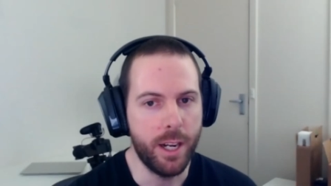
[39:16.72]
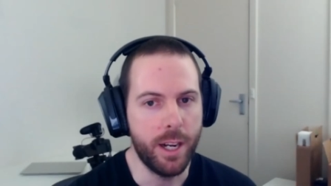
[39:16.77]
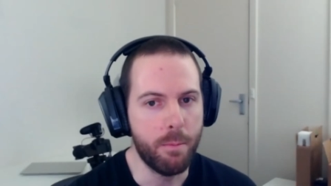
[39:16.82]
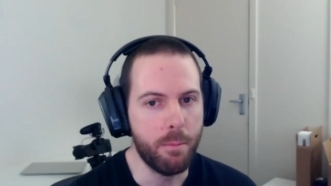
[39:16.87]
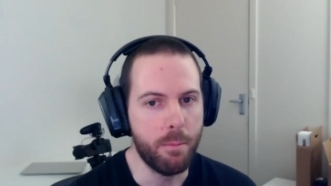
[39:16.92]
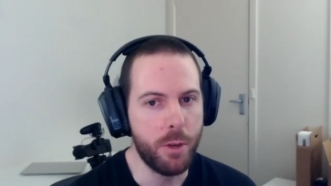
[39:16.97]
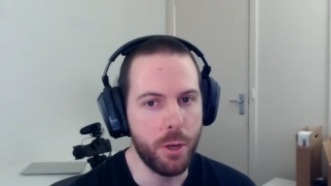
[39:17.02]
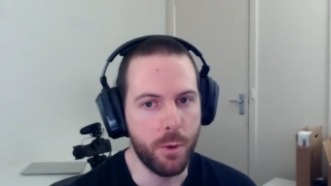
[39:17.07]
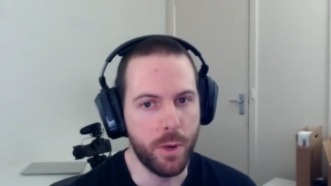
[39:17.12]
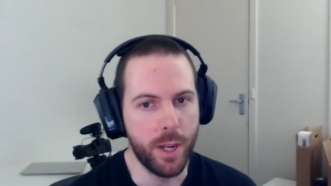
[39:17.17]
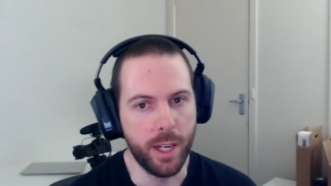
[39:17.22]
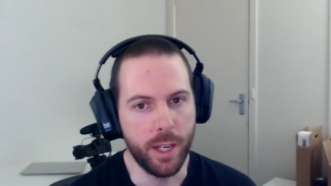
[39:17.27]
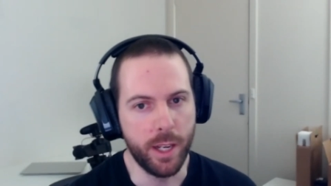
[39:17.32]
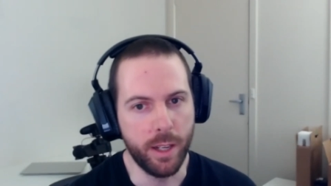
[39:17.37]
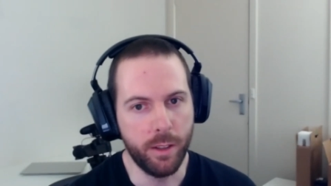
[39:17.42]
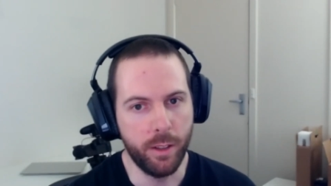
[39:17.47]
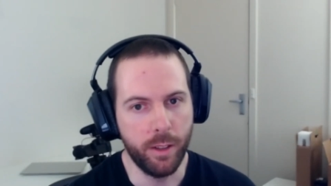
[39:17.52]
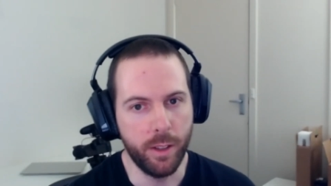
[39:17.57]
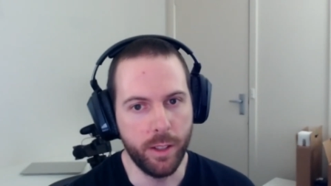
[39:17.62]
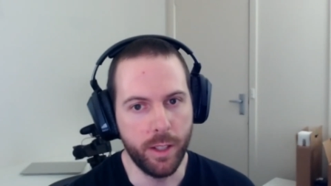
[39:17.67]
I'm
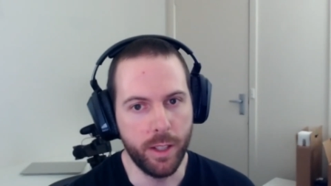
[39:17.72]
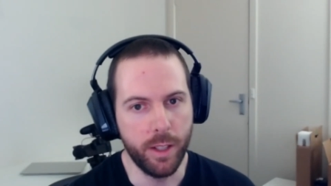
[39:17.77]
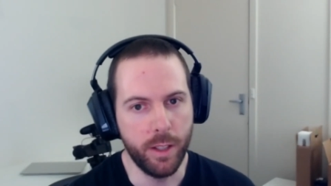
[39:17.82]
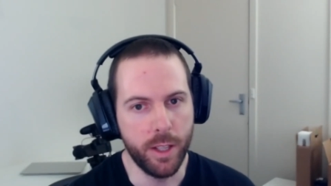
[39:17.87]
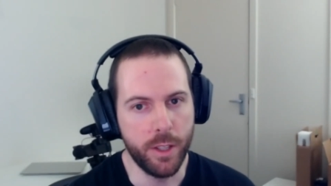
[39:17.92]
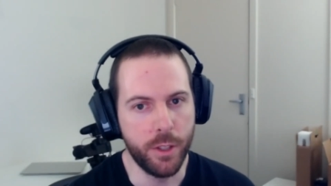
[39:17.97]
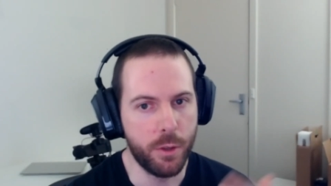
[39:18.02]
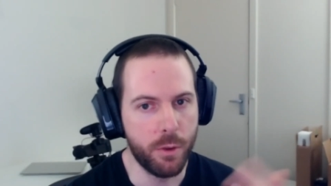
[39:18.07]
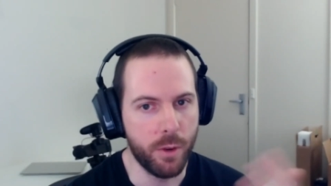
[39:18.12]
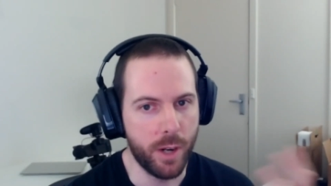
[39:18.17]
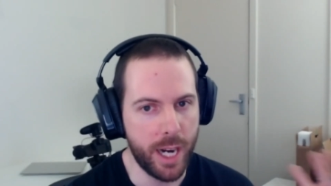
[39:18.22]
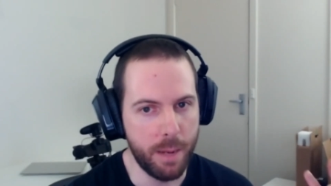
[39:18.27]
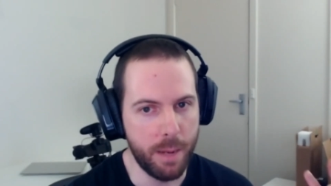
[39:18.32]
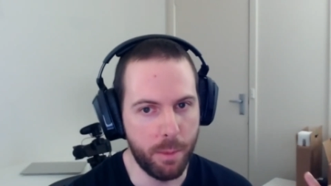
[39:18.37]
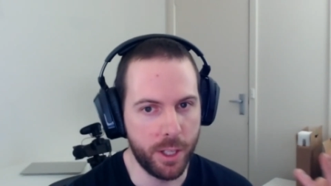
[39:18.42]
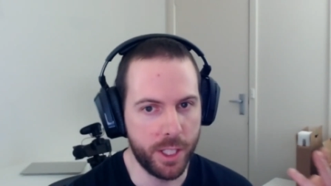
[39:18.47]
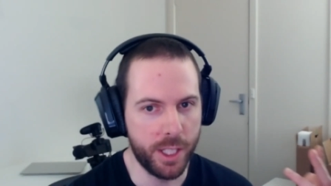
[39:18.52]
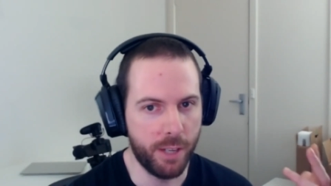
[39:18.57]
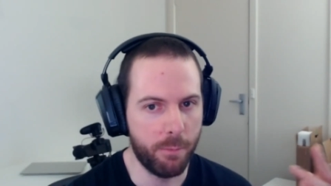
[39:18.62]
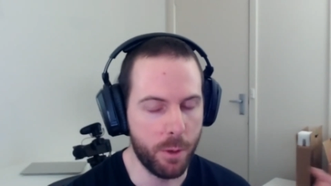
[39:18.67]
doing is great
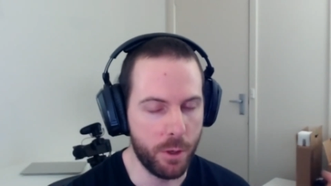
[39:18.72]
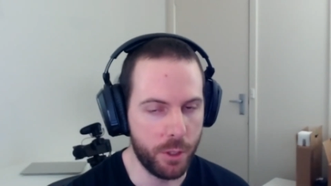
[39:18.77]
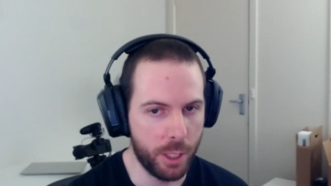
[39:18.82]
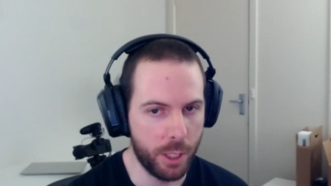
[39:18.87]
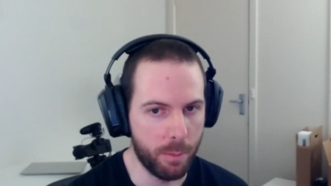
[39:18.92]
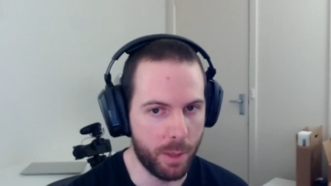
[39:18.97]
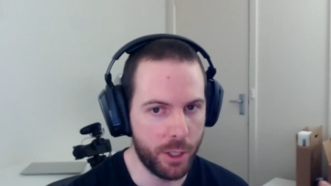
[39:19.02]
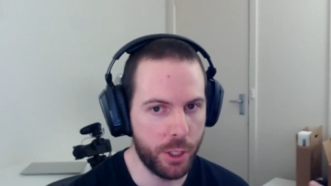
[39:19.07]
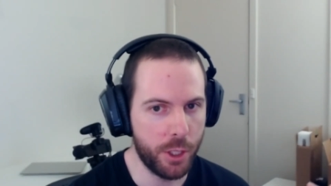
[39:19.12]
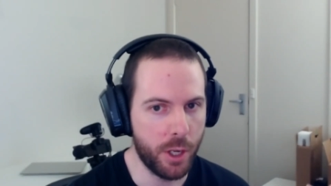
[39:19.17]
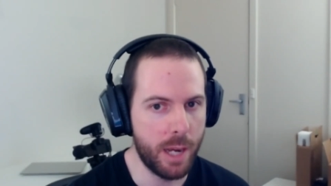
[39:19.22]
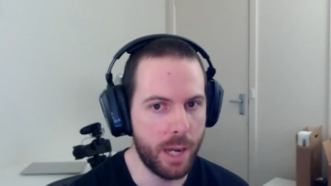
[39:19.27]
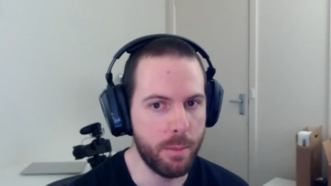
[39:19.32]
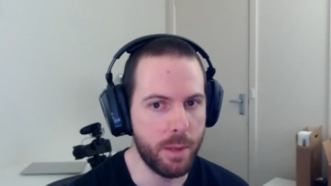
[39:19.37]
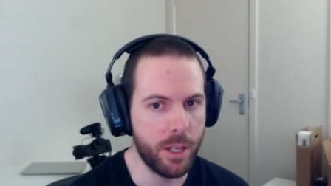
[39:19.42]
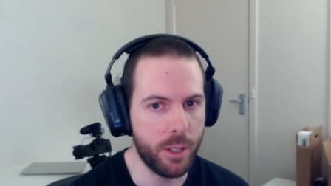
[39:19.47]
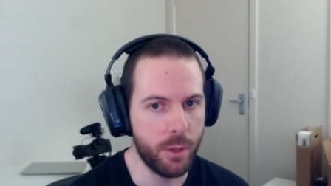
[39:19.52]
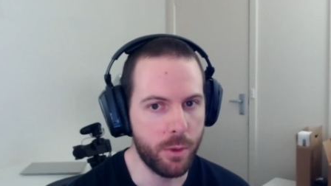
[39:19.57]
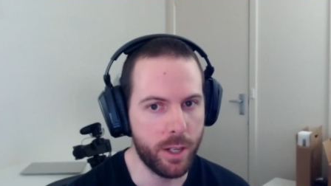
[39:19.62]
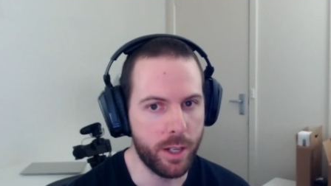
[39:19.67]
because I've put so much time
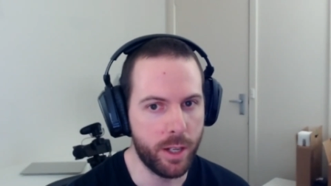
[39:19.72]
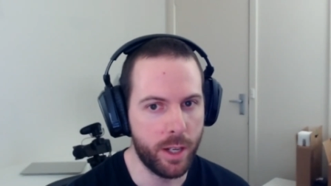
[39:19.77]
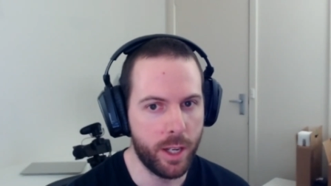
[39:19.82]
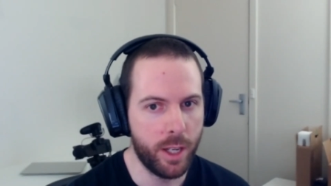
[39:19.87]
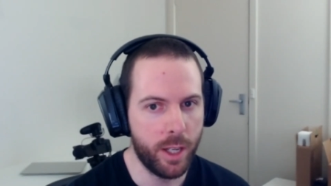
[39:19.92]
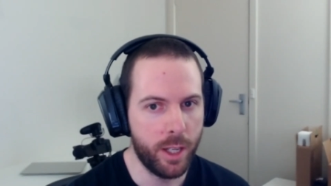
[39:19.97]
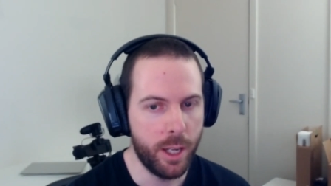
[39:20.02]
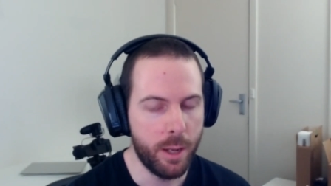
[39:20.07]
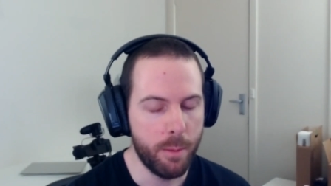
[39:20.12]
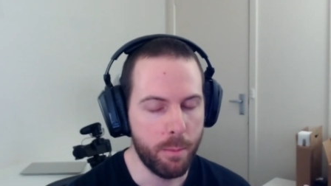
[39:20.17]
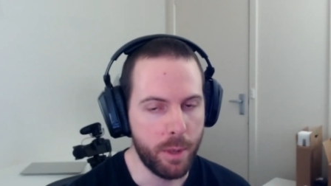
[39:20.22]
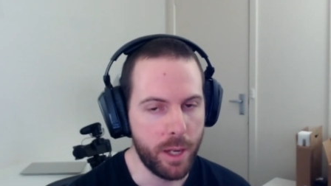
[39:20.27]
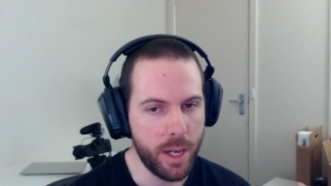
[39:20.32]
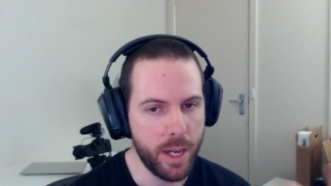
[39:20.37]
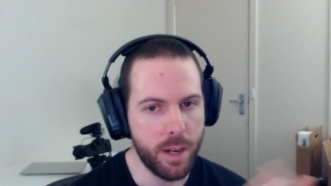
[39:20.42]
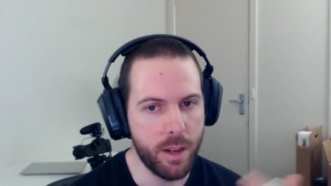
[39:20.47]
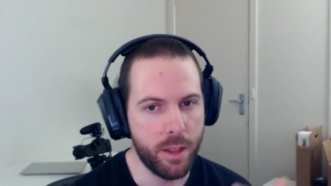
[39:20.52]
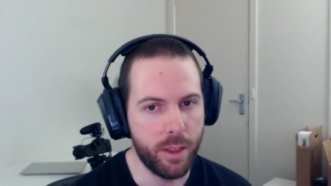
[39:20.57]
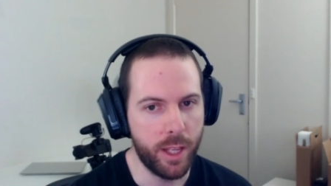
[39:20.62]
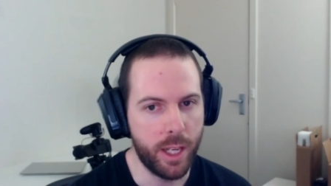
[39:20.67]
into it. but you
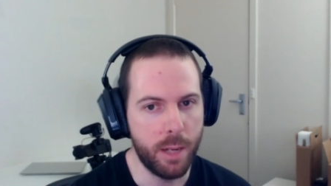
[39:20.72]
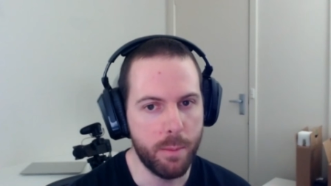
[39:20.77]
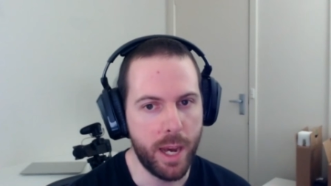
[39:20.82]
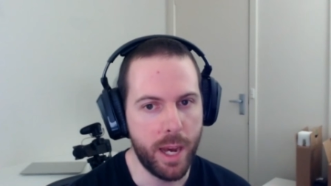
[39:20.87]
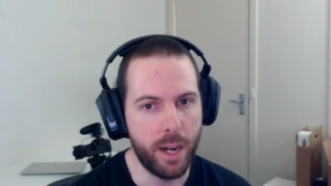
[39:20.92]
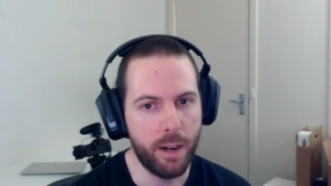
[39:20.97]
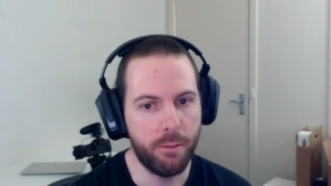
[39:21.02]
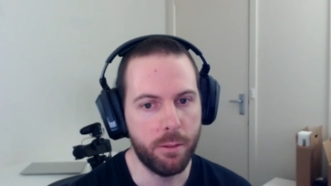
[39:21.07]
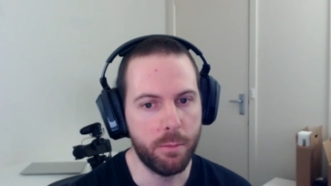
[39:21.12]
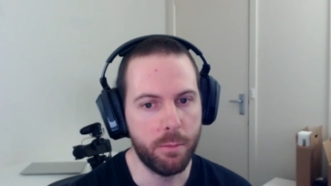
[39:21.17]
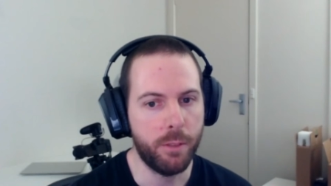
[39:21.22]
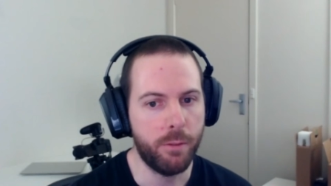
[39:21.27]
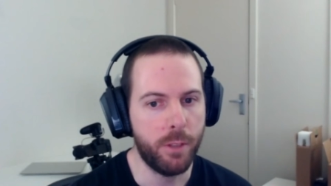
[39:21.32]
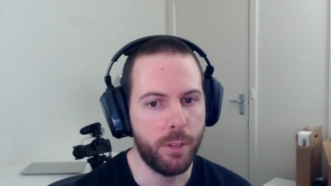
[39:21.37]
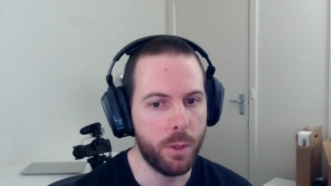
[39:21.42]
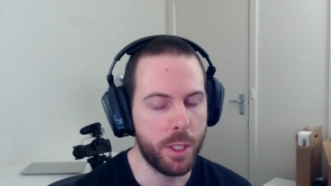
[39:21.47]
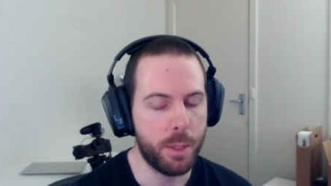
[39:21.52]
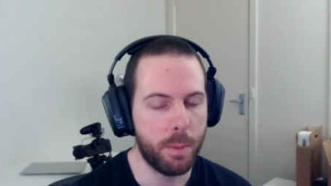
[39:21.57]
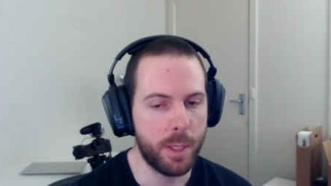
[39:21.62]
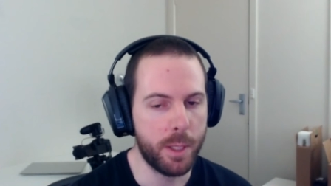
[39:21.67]
need to think about it from the
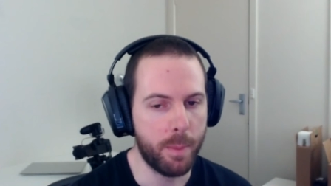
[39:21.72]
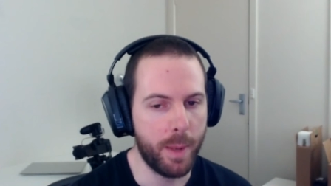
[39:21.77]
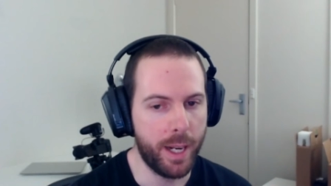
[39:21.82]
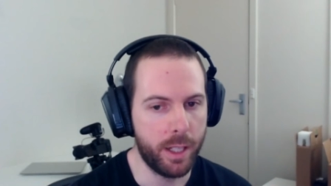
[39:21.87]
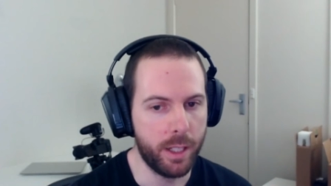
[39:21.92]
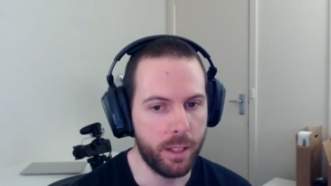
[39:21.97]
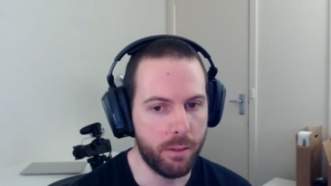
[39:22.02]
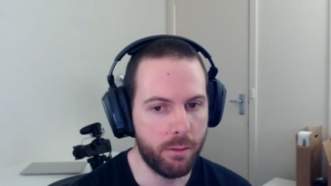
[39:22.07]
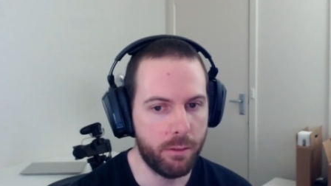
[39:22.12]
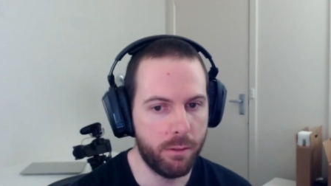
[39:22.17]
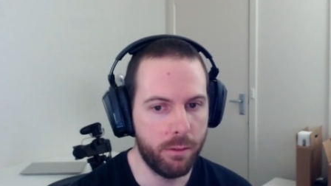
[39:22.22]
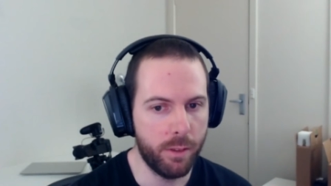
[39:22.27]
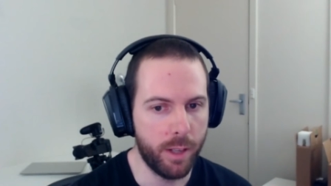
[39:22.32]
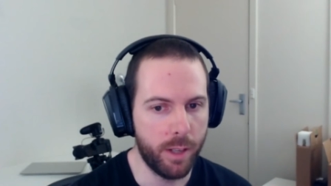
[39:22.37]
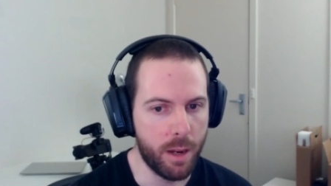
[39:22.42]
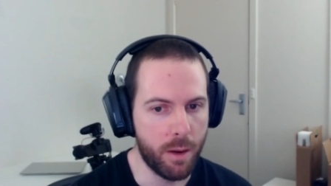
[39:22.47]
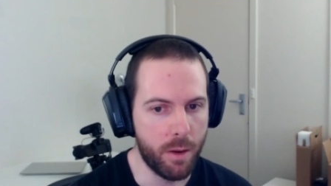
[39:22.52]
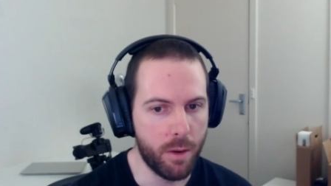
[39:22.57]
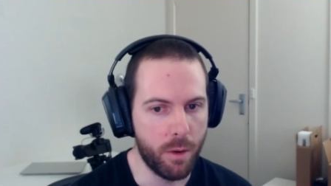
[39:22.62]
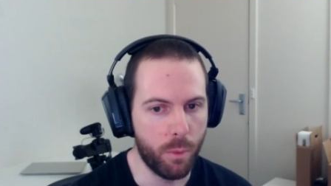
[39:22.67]
viewer's perspective
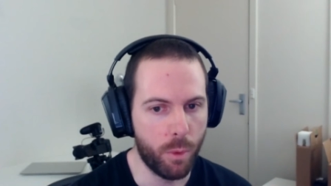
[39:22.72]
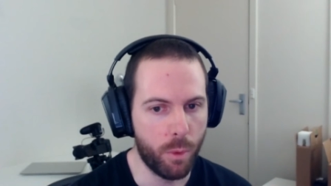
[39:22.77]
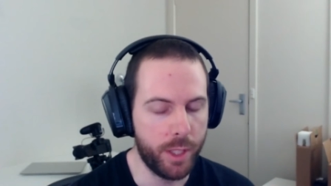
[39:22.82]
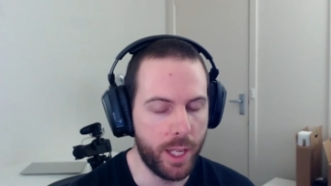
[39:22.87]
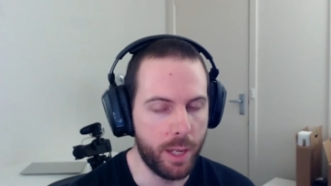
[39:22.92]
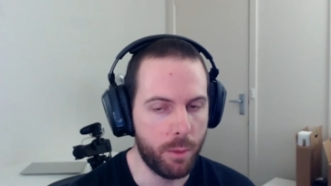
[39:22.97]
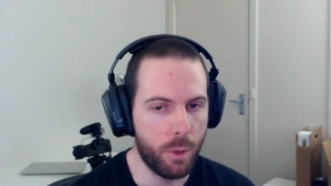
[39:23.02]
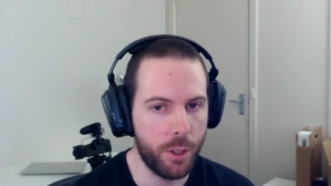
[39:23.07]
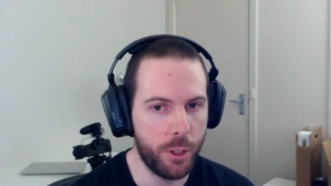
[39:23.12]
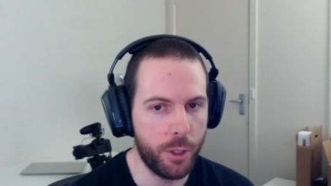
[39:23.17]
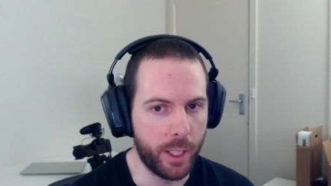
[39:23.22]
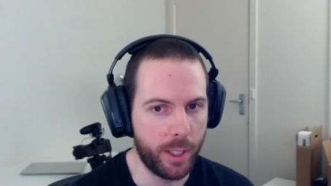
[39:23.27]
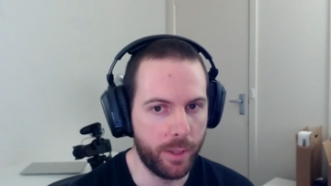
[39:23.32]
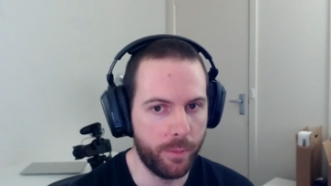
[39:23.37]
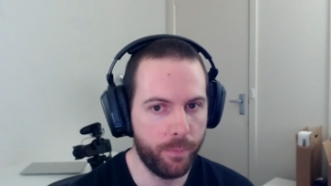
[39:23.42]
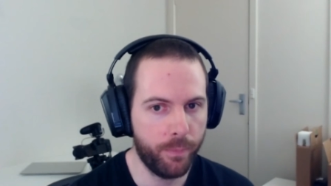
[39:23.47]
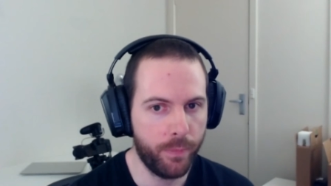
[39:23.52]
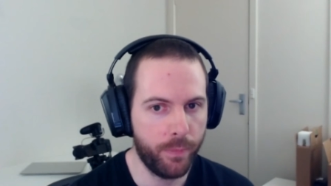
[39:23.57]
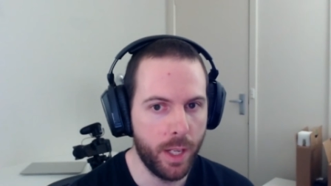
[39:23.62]
and what they're watching.